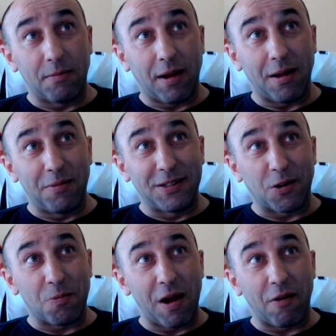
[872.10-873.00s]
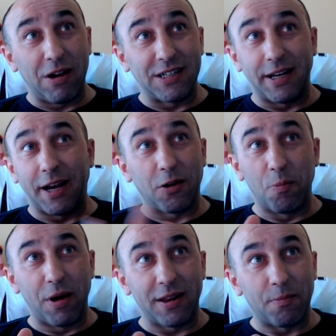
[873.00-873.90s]
a BizTalk migration and
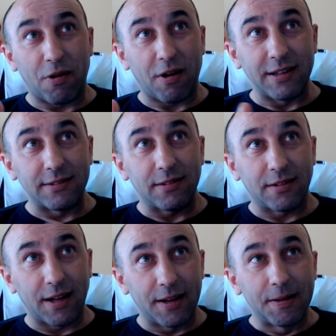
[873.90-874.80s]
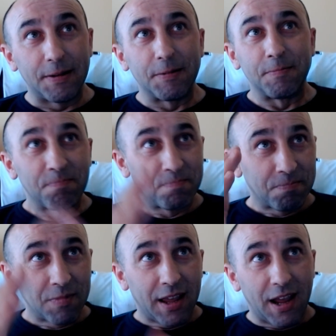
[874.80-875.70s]
compare the price. Okay,
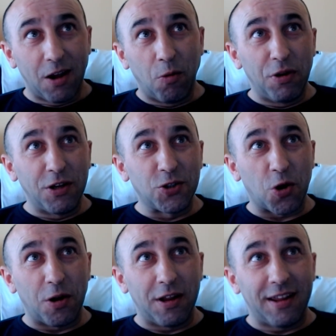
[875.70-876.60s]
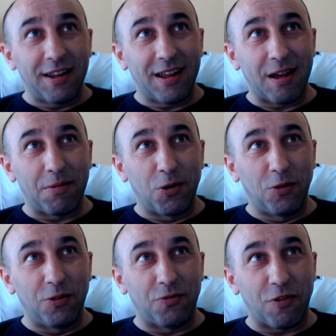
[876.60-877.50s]
I hope you enjoy. Have a
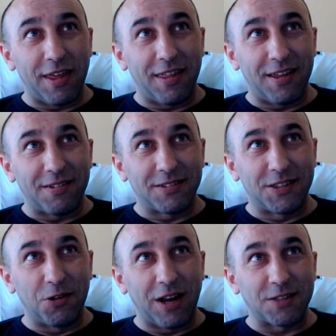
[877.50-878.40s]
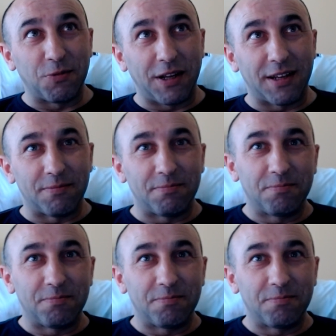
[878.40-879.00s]
good Friday. See you next week.